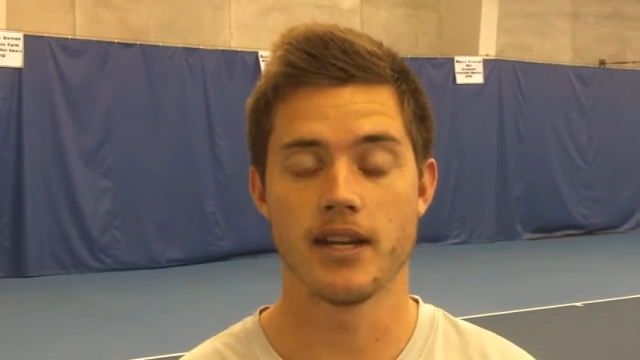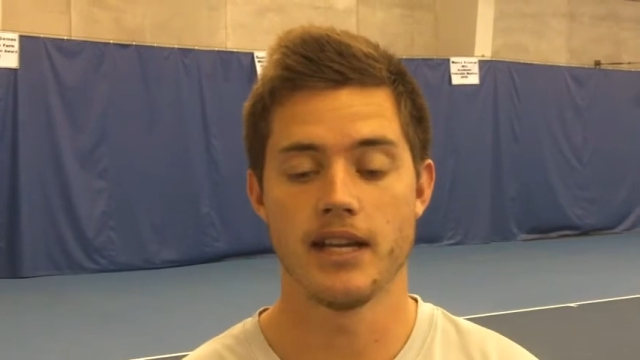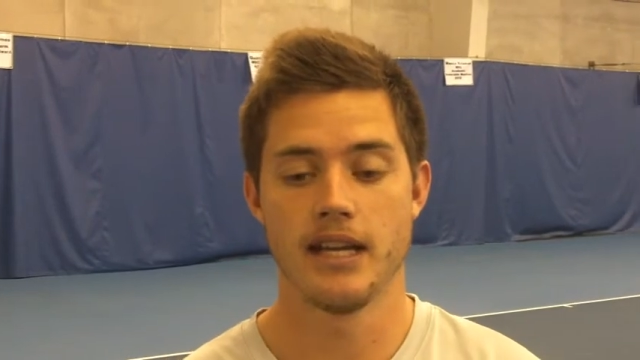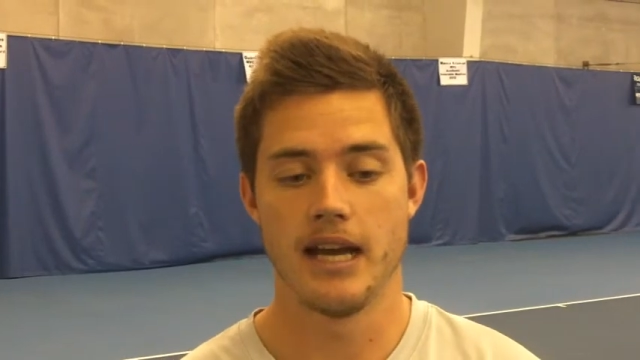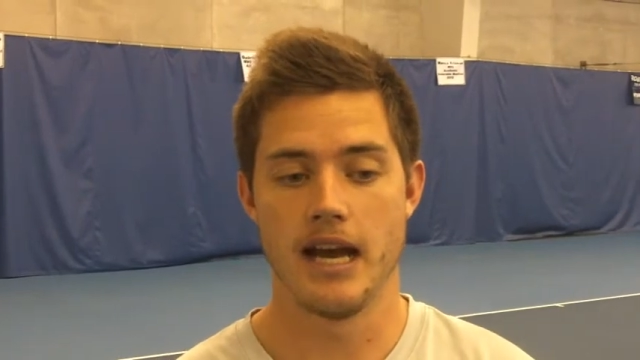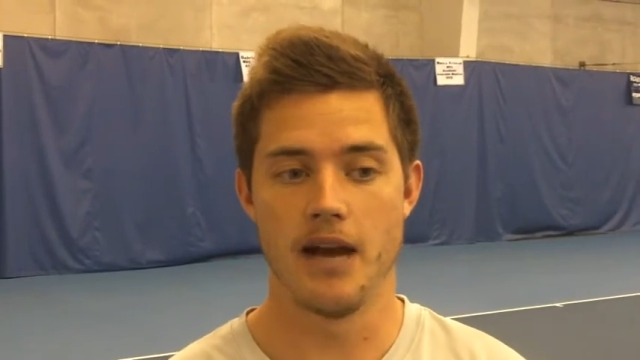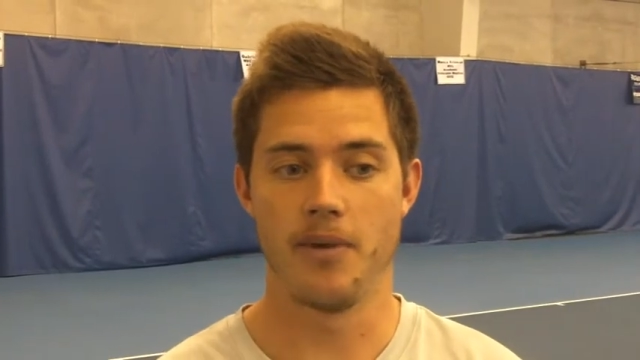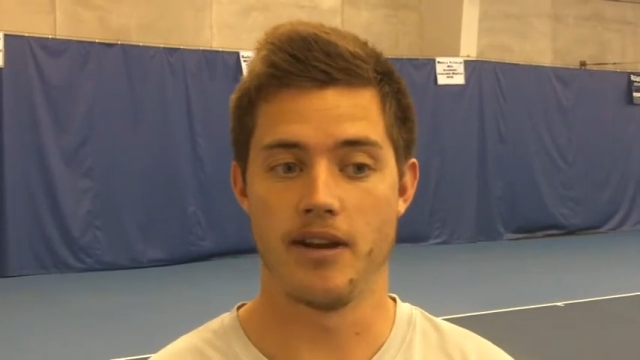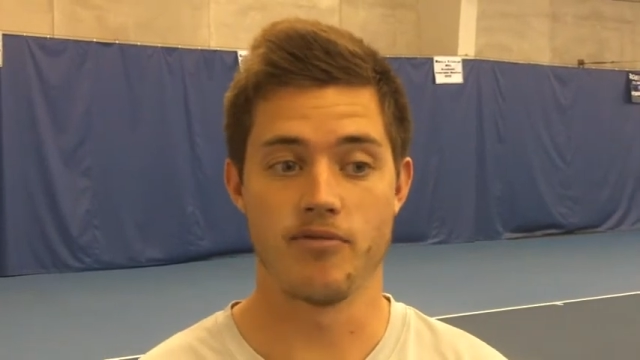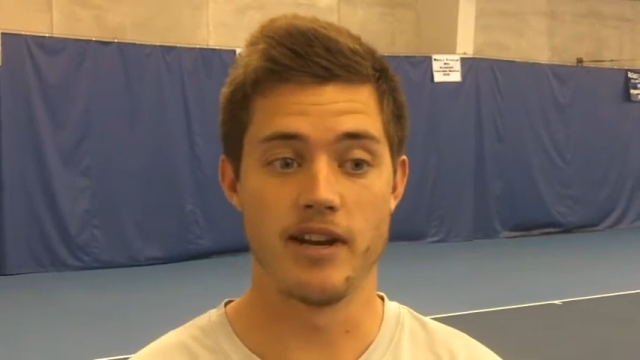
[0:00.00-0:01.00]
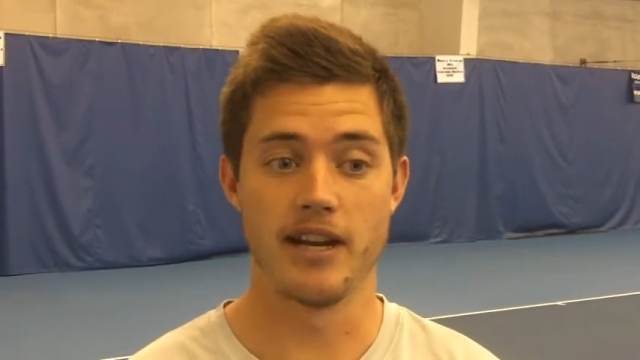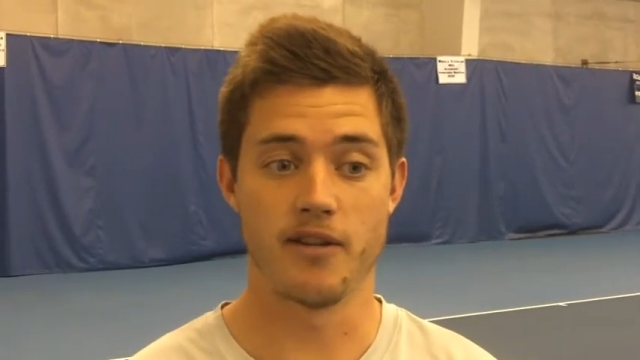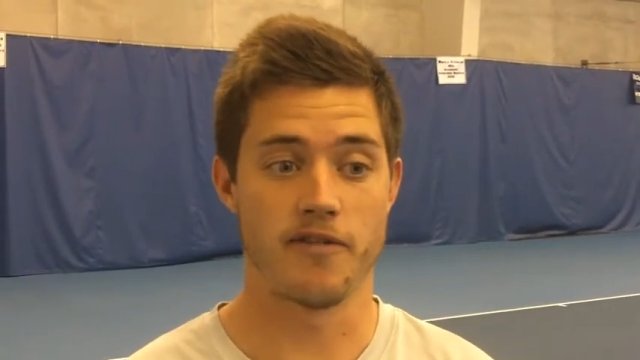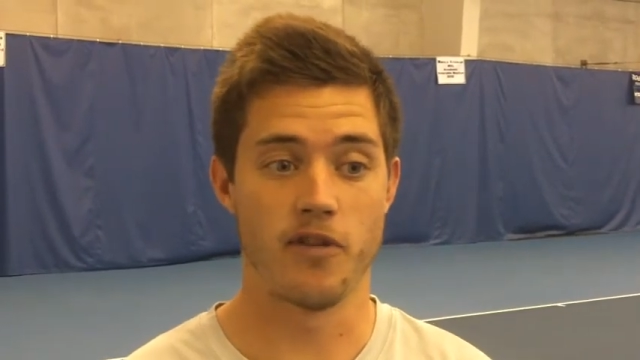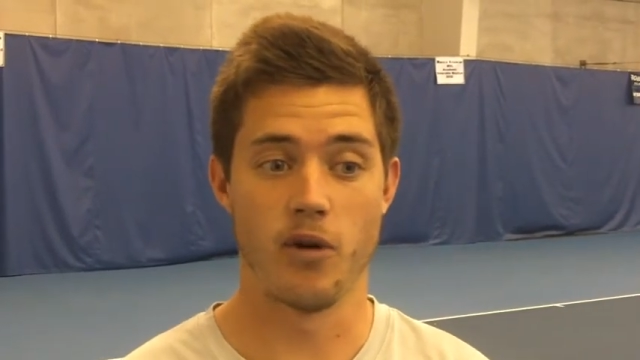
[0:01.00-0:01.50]
We had a really
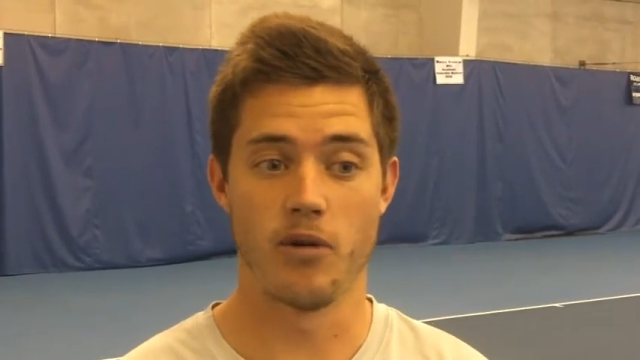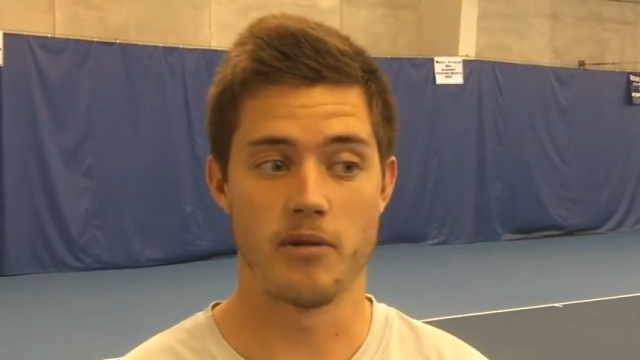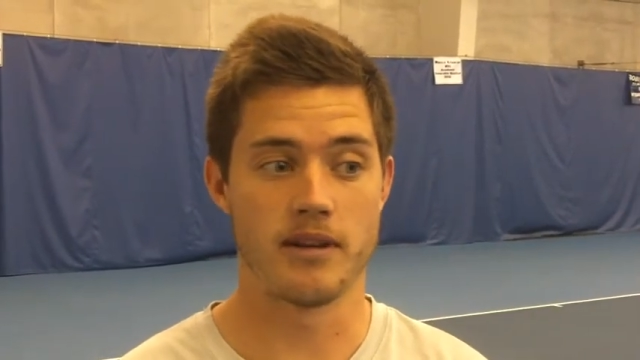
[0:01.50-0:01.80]
good fall.